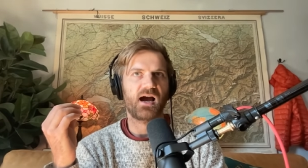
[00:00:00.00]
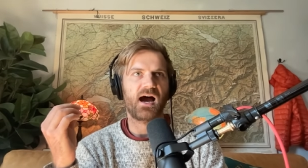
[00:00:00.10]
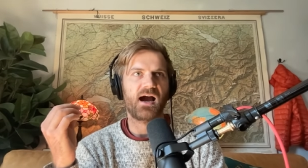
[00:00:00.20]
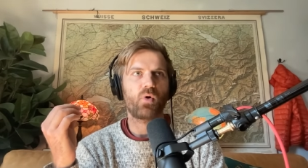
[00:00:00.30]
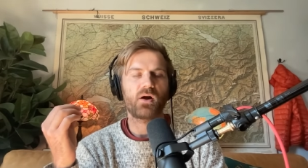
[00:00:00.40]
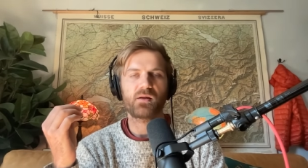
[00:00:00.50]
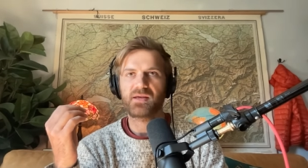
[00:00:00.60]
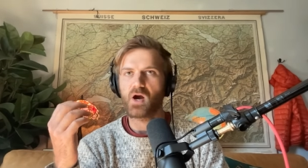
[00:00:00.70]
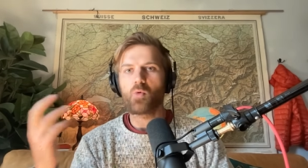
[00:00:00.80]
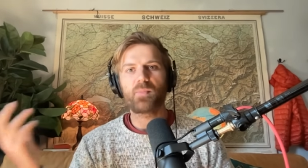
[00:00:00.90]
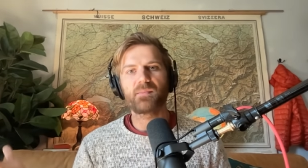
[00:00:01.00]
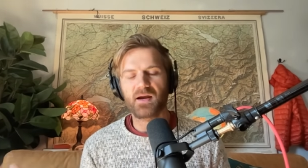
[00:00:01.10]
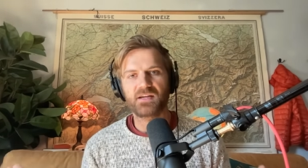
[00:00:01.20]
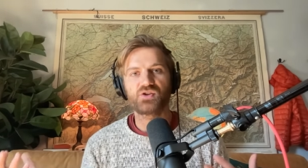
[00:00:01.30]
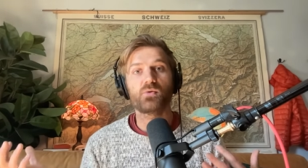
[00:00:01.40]
I want to be open
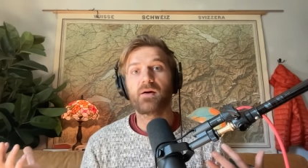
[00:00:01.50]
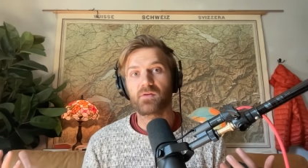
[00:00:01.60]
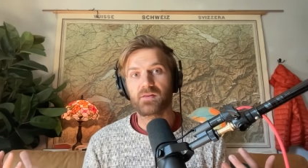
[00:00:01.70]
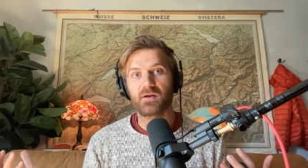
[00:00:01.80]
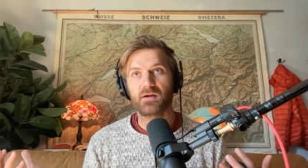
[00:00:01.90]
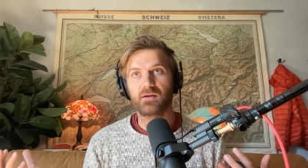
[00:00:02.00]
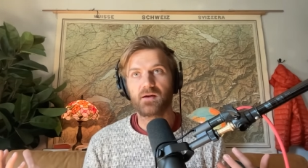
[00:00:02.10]
minded to everything.